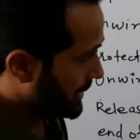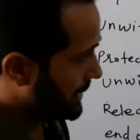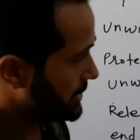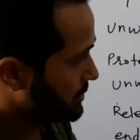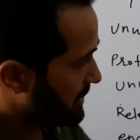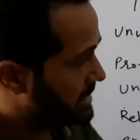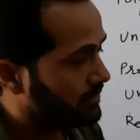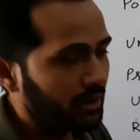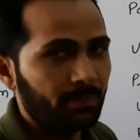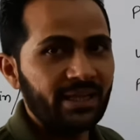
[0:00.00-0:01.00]
are
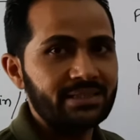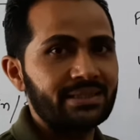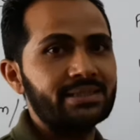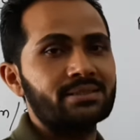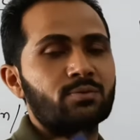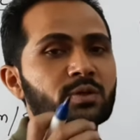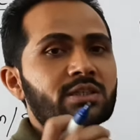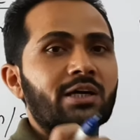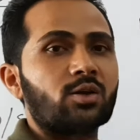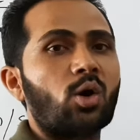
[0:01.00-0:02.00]
specific places
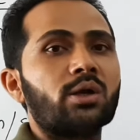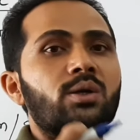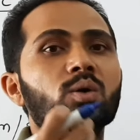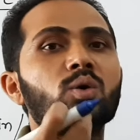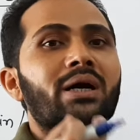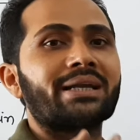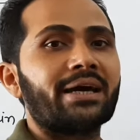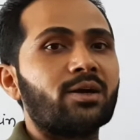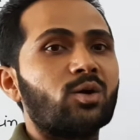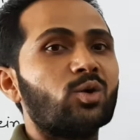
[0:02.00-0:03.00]
which are called
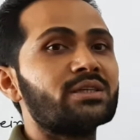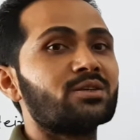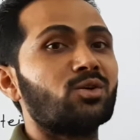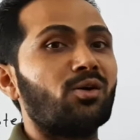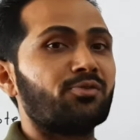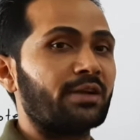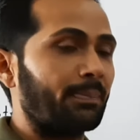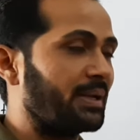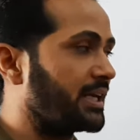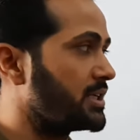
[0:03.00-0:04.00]
ORI, origin of
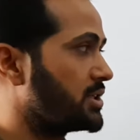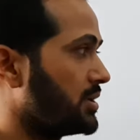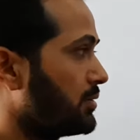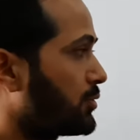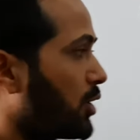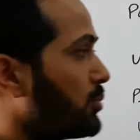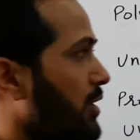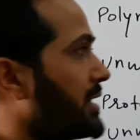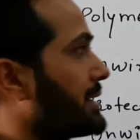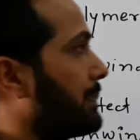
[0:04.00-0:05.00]
replication, from
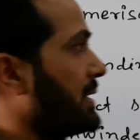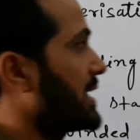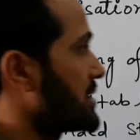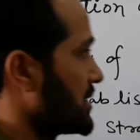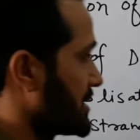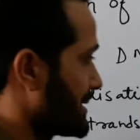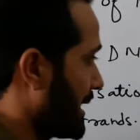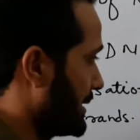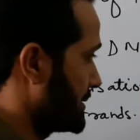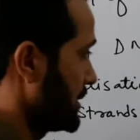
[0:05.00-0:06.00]
where replication
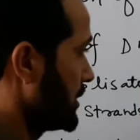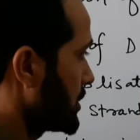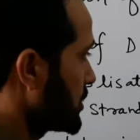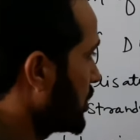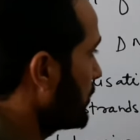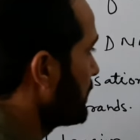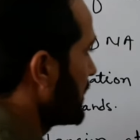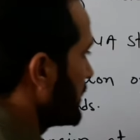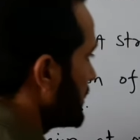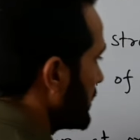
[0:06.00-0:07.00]
starts. So